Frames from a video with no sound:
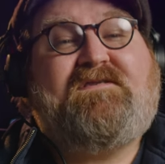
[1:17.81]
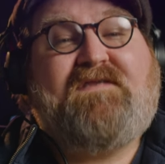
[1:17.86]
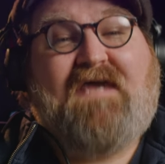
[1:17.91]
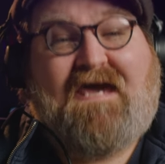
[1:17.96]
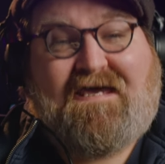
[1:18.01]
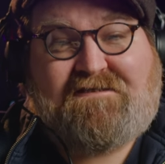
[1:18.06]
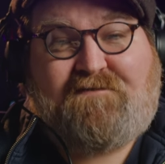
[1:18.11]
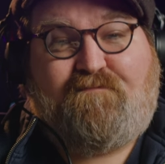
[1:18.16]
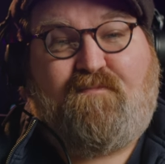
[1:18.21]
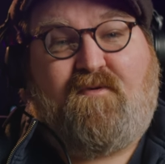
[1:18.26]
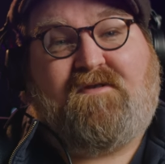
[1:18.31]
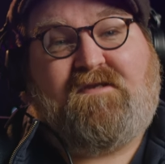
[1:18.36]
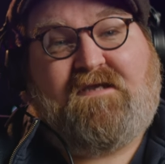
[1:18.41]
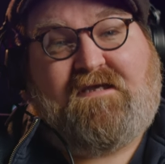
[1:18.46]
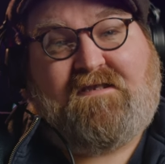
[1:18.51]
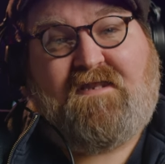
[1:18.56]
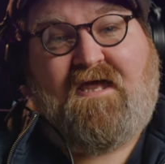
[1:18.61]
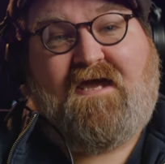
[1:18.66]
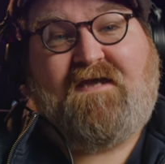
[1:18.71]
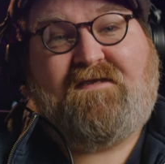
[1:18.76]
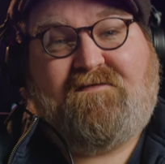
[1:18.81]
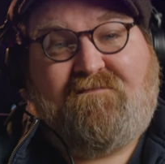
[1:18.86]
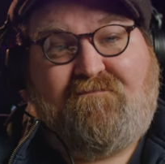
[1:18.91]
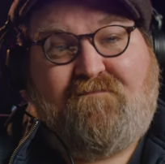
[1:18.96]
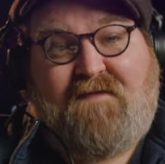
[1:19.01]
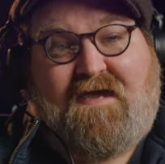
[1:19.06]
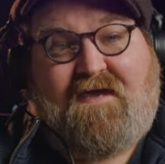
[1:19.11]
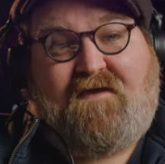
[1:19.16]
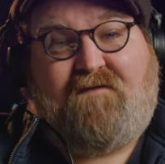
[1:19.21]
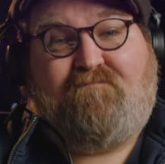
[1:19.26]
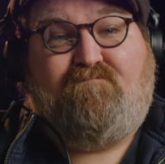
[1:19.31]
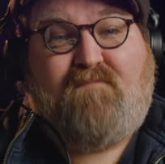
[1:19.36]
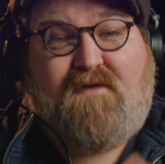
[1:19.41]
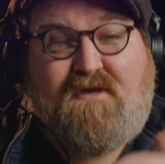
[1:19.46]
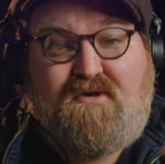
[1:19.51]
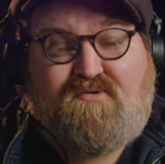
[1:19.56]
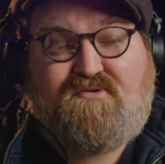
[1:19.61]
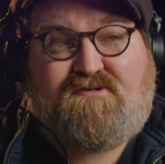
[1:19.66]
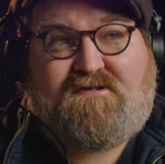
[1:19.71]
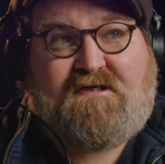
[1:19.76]
desperately like to make
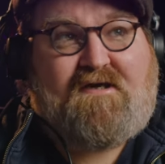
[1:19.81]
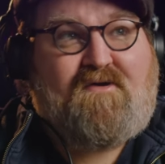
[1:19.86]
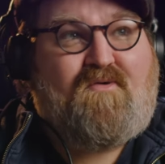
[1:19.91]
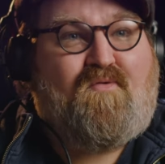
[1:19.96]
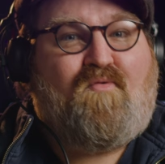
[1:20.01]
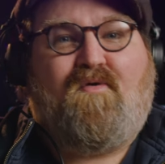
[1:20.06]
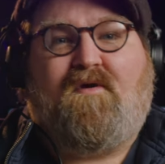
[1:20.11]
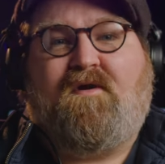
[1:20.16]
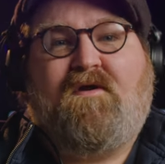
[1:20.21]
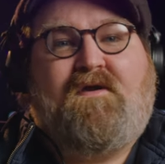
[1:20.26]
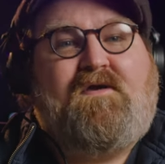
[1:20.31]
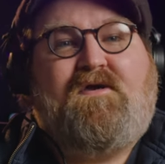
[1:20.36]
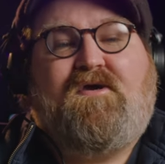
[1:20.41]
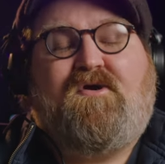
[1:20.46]
music or